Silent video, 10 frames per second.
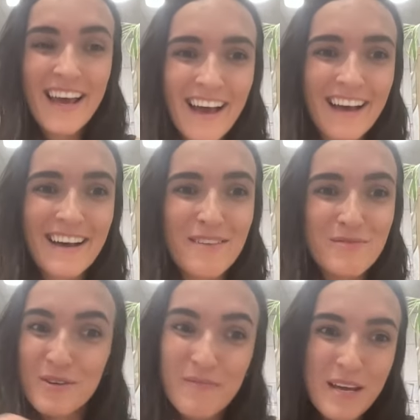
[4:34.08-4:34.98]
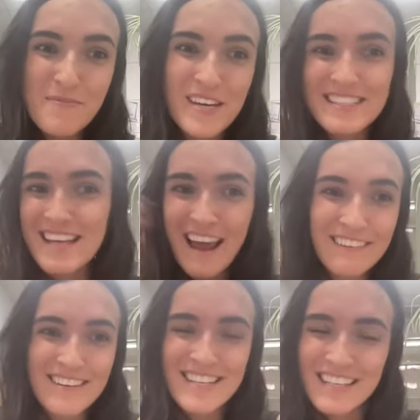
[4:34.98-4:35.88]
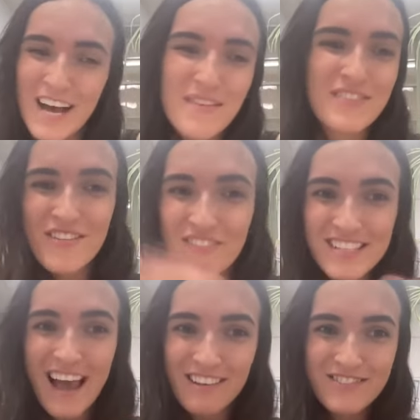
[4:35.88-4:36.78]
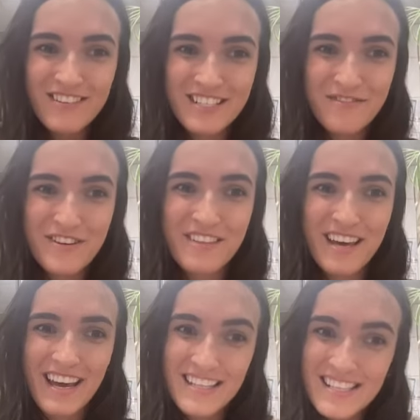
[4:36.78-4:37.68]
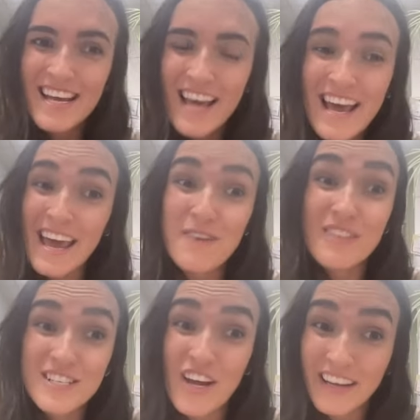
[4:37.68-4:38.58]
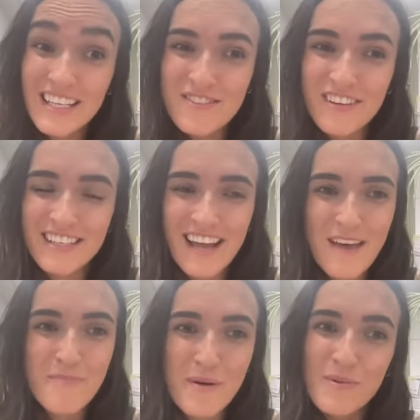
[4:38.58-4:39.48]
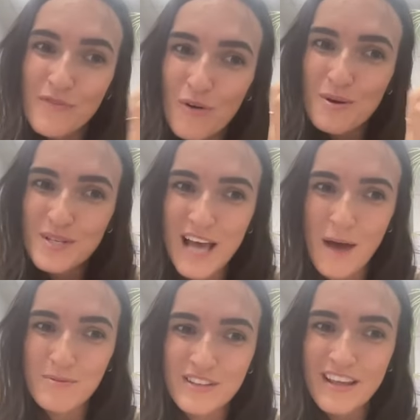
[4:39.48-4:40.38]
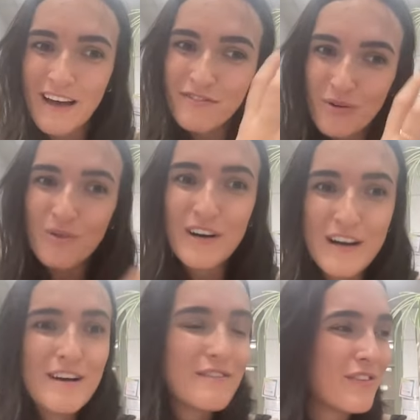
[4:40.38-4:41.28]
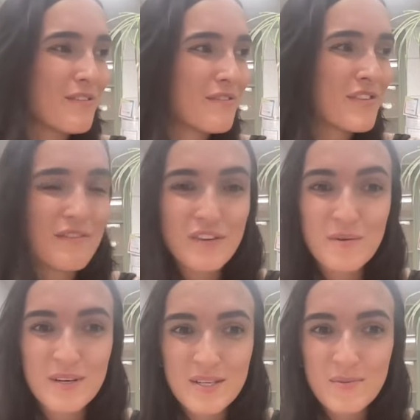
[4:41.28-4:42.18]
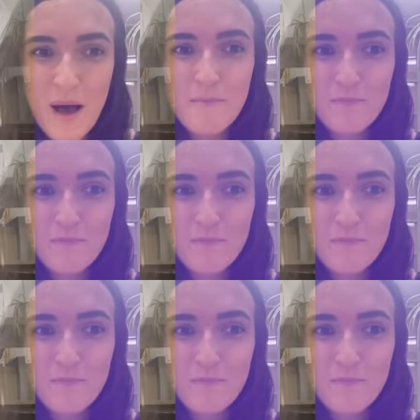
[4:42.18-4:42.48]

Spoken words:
So maybe in 10 years to come, if somebody else was to view this, it would change, wouldn't it? But we've almost captured that for the viewers as well.